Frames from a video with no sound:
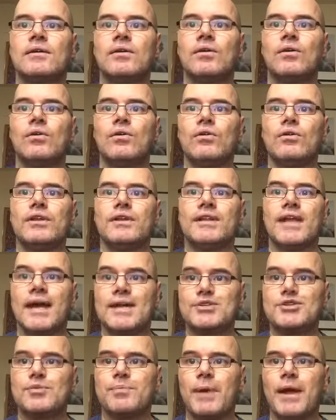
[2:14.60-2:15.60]
or the
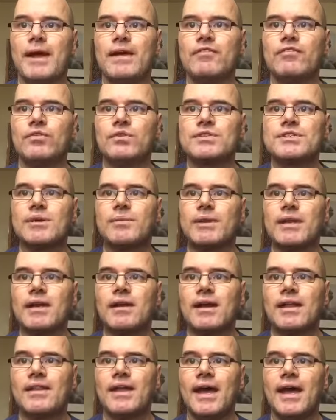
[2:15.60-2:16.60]
naturopath or somebody
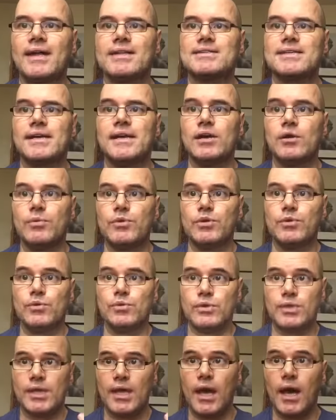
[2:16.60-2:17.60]
like that to help you
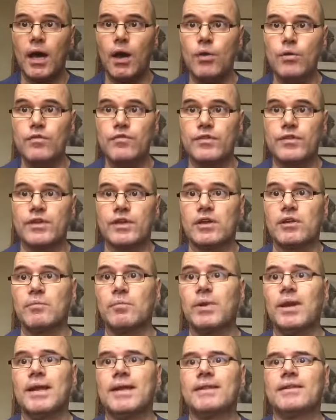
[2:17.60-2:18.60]
get over the
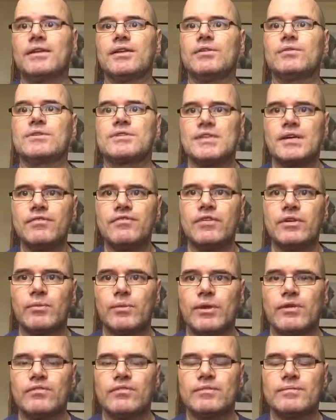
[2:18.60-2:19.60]
complaint that you're suffering
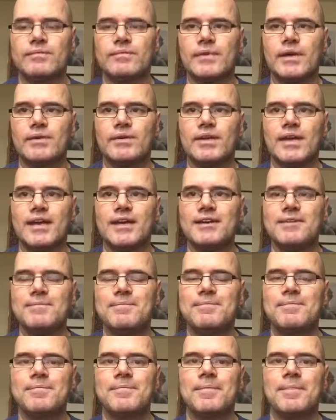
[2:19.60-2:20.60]
with, okay?
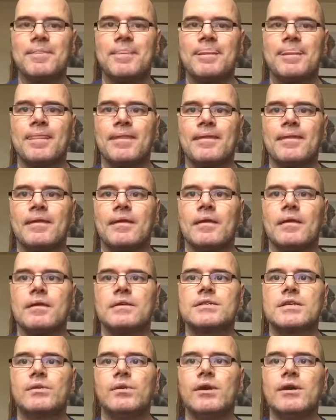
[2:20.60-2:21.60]

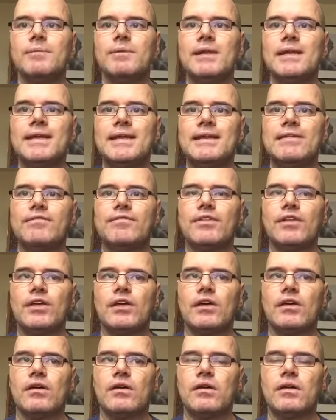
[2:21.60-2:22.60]
So I believe
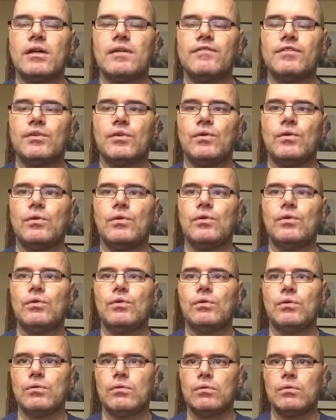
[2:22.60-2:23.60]
that if you're